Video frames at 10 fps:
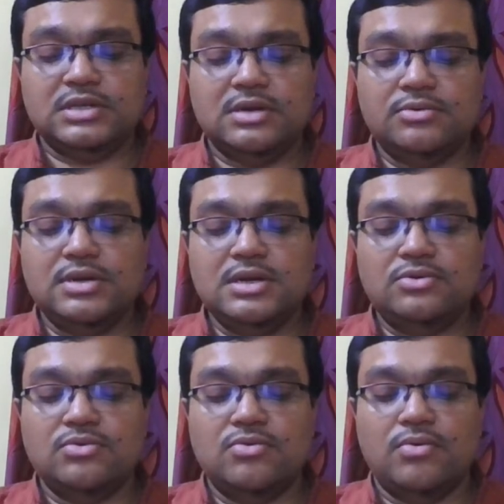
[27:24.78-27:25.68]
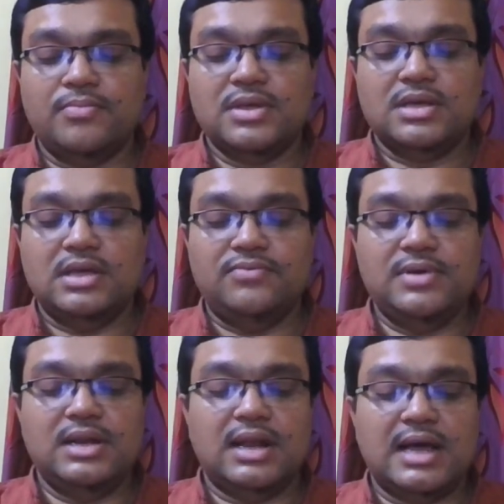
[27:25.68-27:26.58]
according to whom
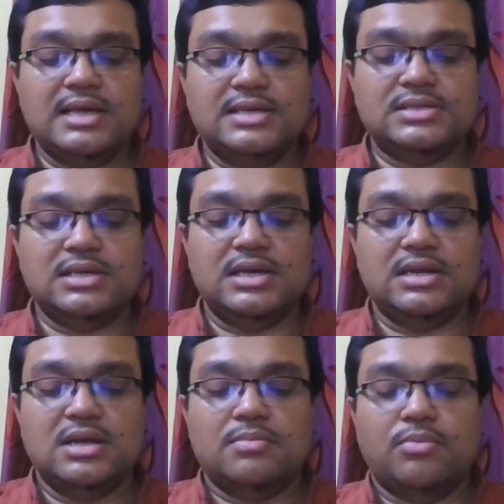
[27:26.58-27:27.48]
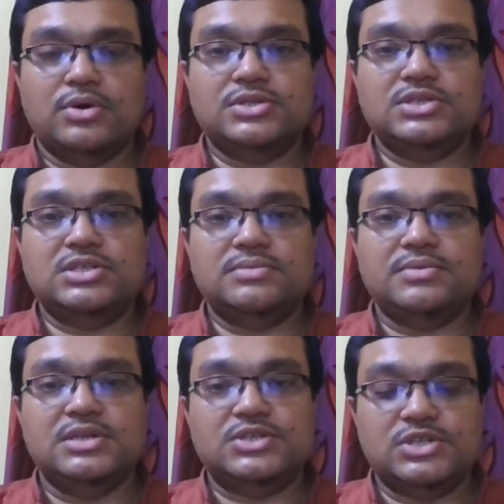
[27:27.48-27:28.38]
evil lies in
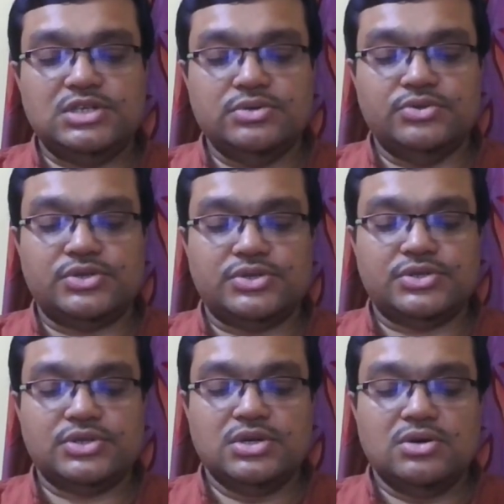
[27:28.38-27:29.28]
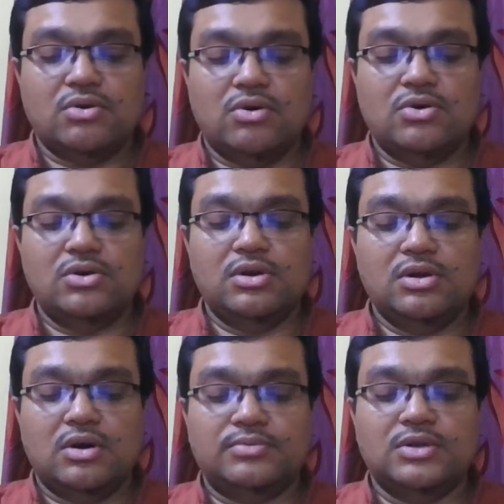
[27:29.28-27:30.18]
positive institutions, all
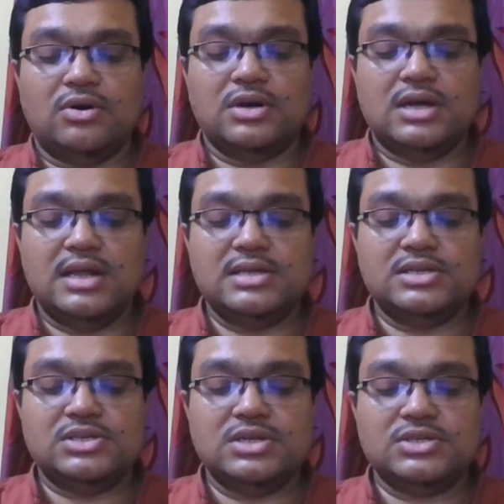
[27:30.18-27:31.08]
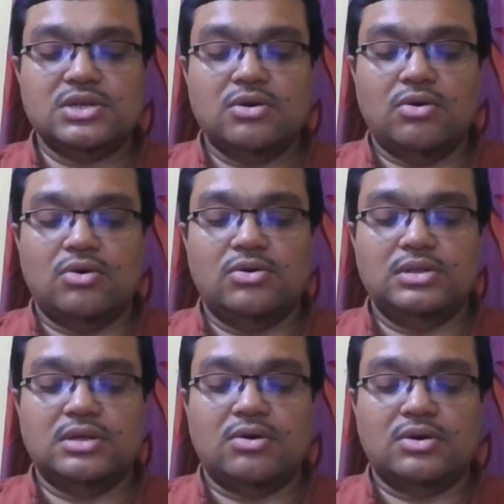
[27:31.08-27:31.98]
of the organizations,
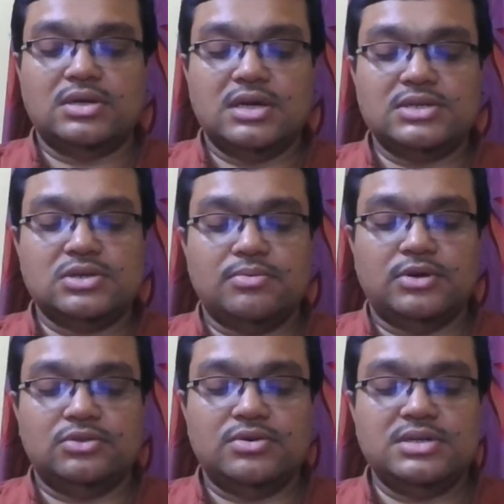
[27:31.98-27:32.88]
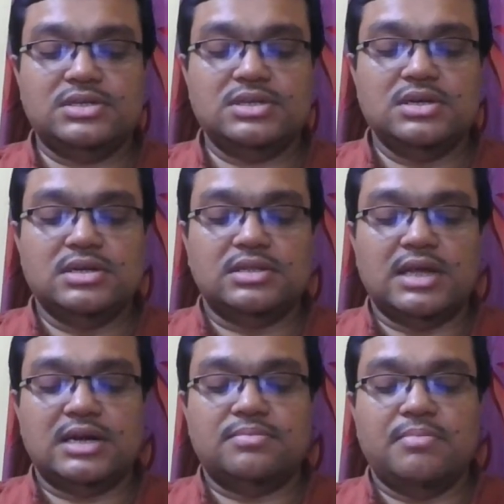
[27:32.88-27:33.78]
all the organs of authority
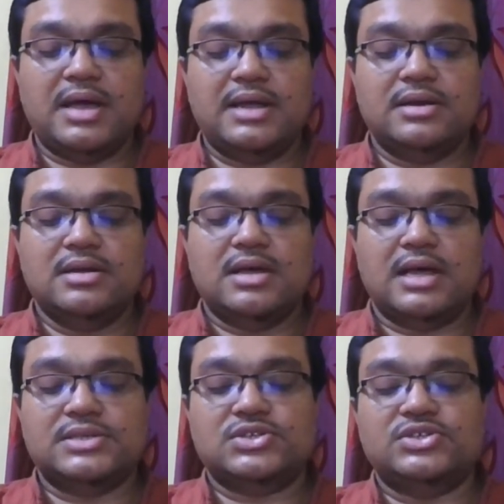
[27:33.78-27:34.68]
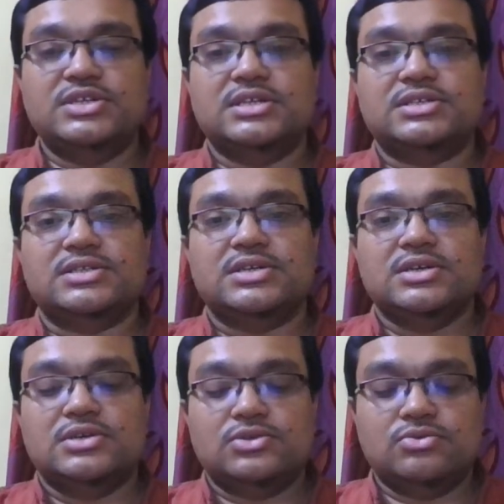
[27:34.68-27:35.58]
that man has created.
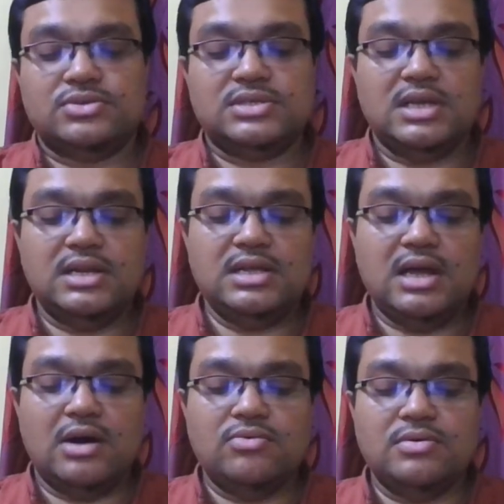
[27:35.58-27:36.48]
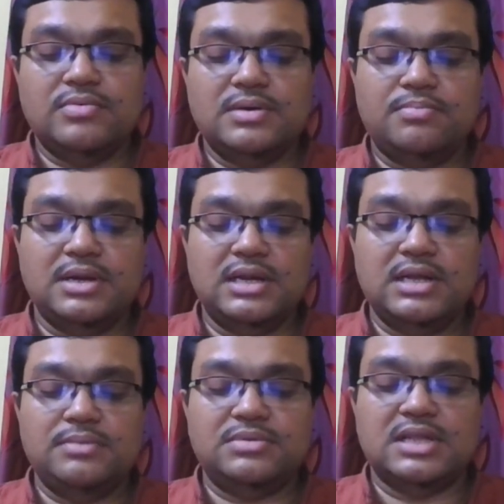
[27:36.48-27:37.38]
So Shelley, however,
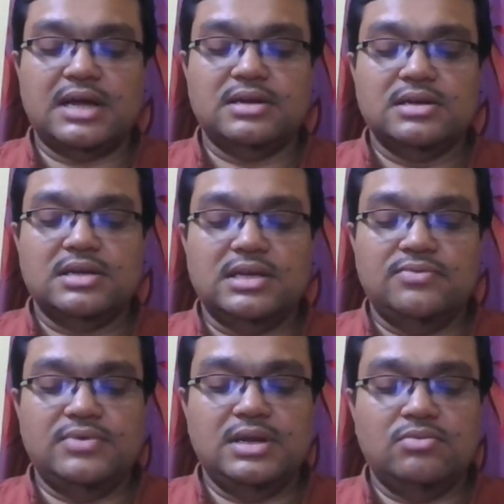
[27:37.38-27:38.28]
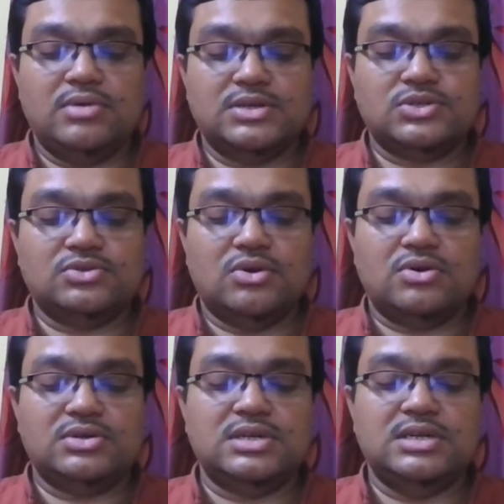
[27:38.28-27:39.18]
believed that evil was
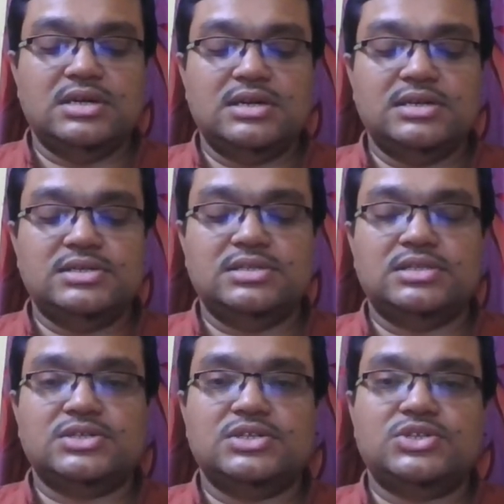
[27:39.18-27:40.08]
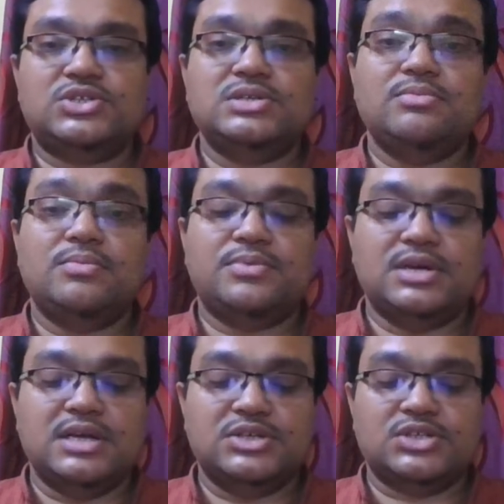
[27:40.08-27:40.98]
not inherent in the system of
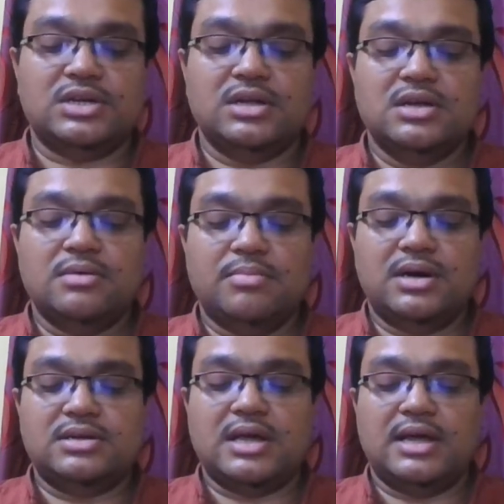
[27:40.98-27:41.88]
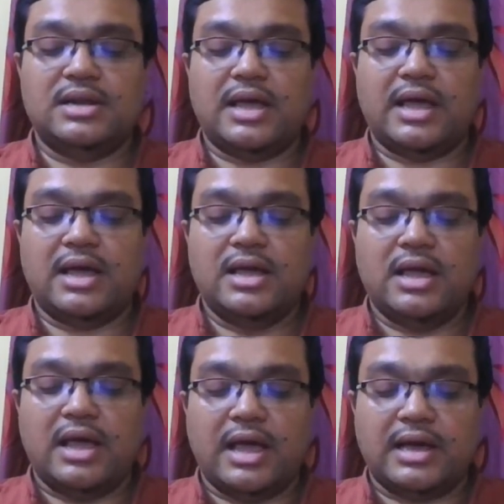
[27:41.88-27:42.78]
creation but an
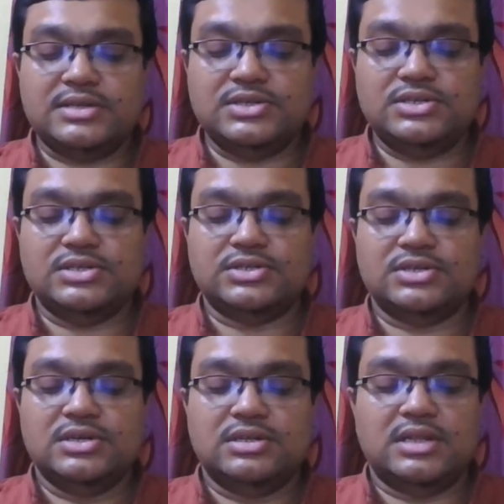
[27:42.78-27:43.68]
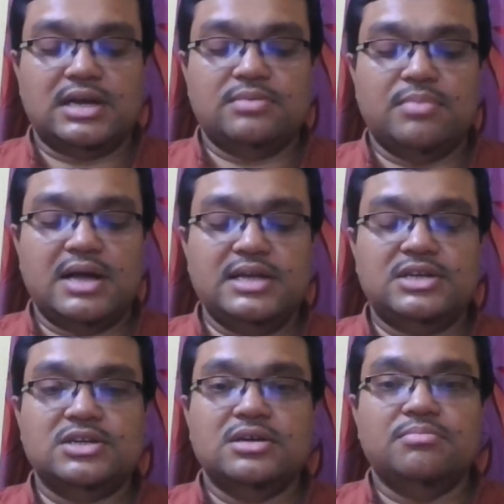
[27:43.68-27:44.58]
accident that
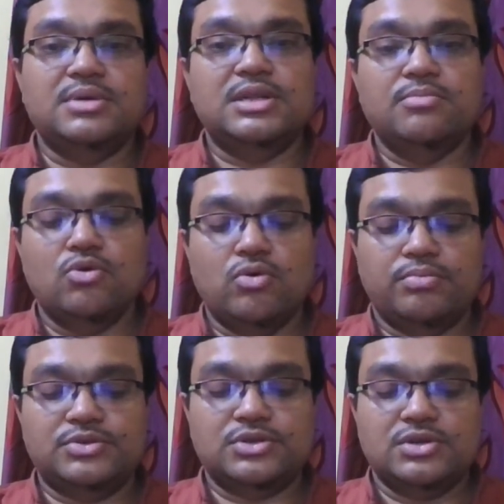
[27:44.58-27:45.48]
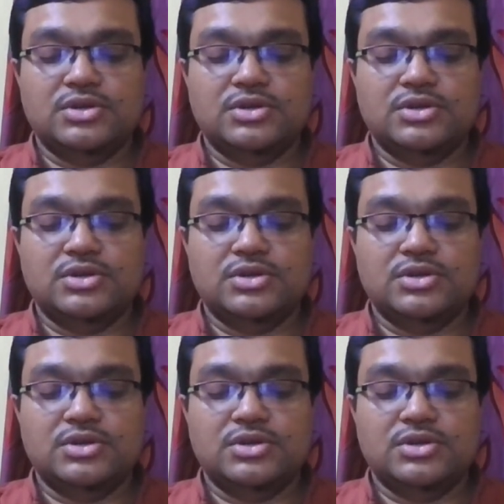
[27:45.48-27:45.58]
might be removed.